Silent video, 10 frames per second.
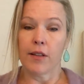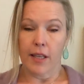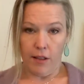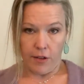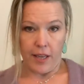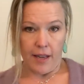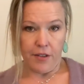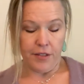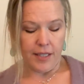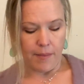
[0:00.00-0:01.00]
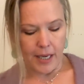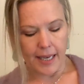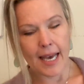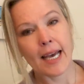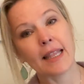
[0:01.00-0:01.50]
that looking at their
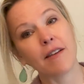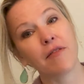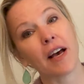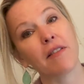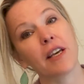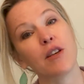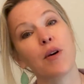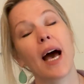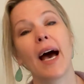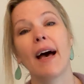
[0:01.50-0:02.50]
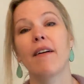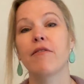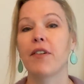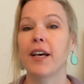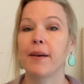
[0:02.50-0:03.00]
stomach, and they found that you
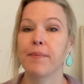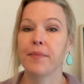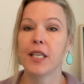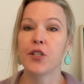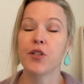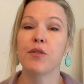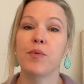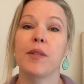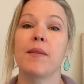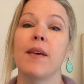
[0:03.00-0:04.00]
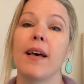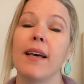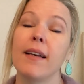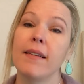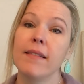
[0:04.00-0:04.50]
have um, issues with
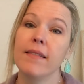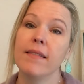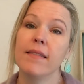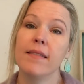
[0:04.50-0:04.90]
uh,